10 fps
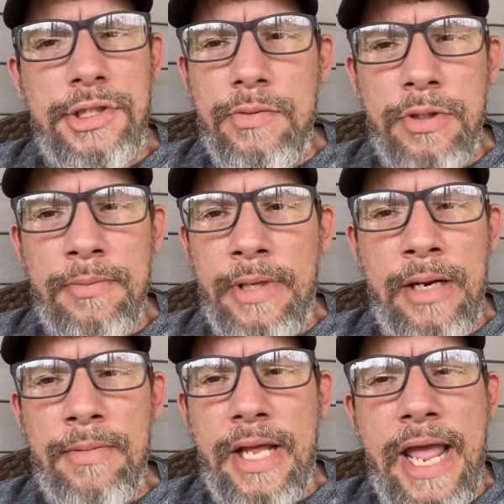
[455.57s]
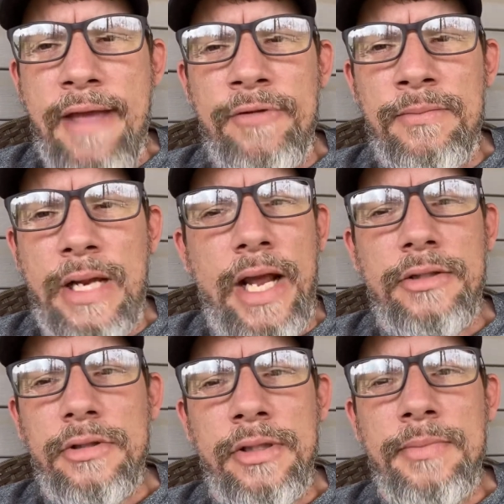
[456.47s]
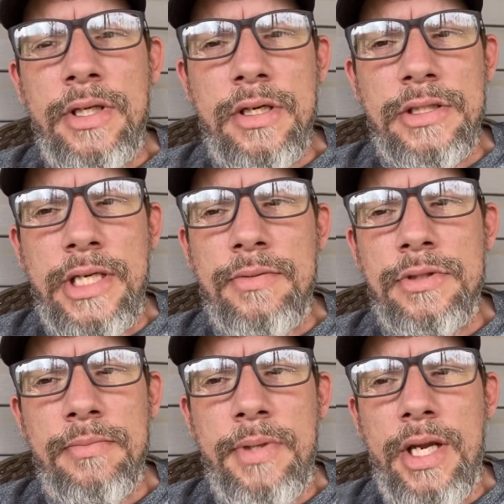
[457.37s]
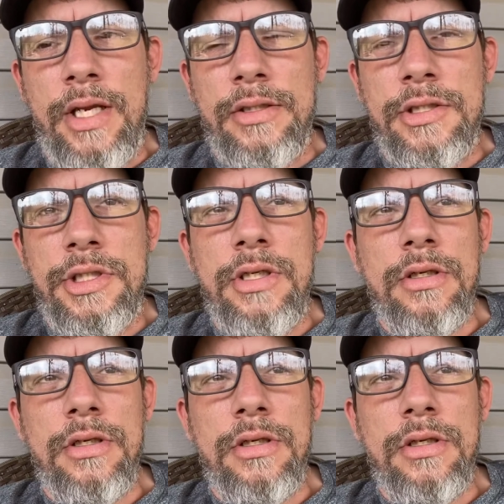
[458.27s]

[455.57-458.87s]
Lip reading: she wouldn't have been able to have him naturally, because he was so big that